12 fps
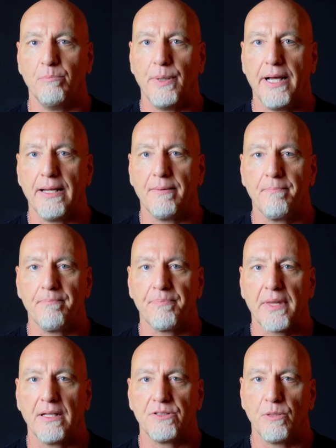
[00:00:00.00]
But
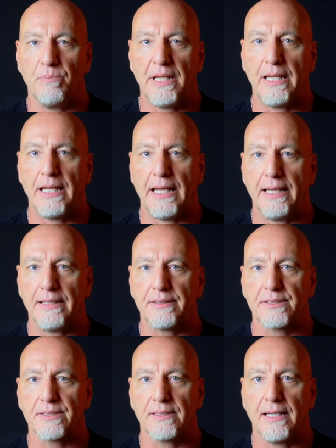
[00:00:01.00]
to me,
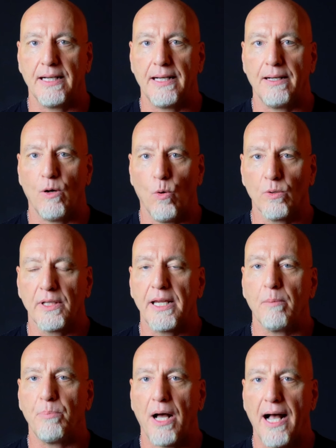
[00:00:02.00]
it's only
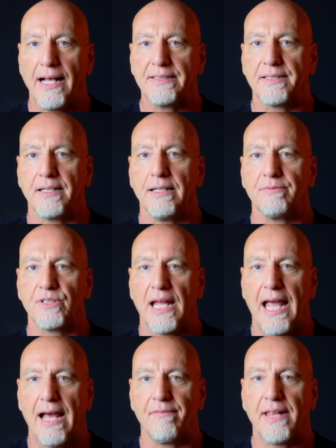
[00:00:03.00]
a positive to
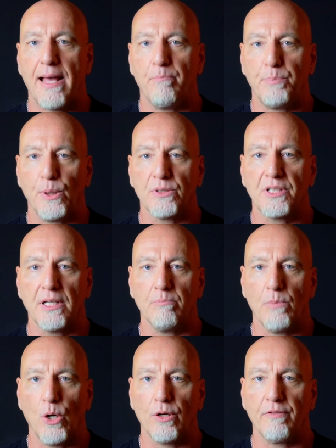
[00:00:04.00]
have that
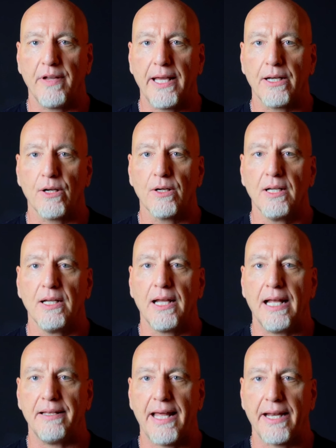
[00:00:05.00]
built-in motivator
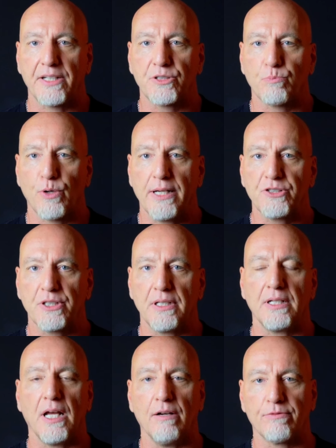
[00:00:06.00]
and that
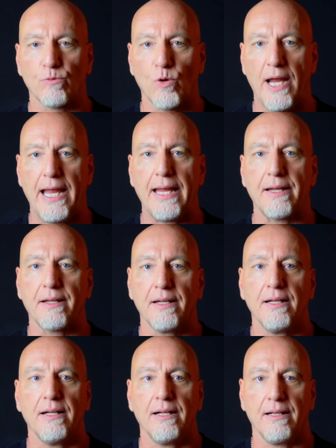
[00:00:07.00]
expression of rank
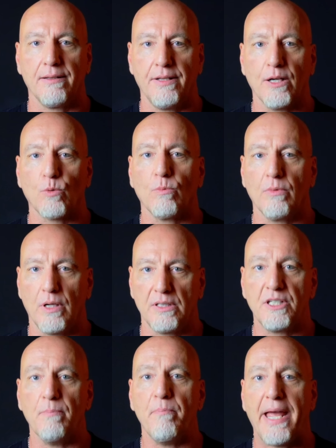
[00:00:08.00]
that
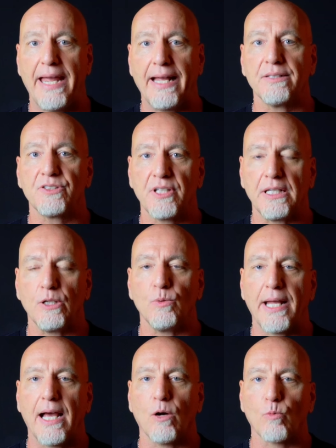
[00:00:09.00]
demands that you
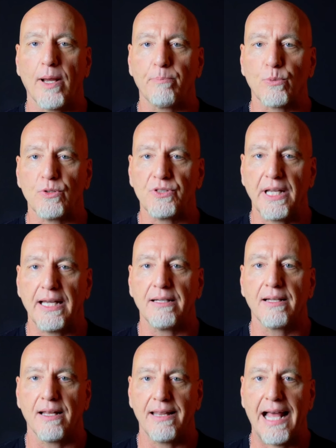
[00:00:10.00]
now
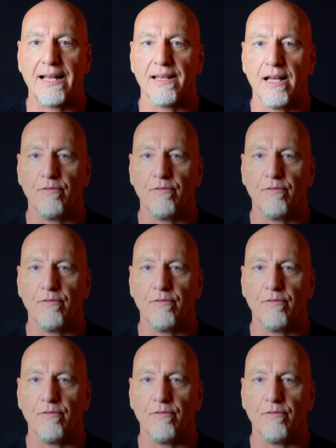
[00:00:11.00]
represent that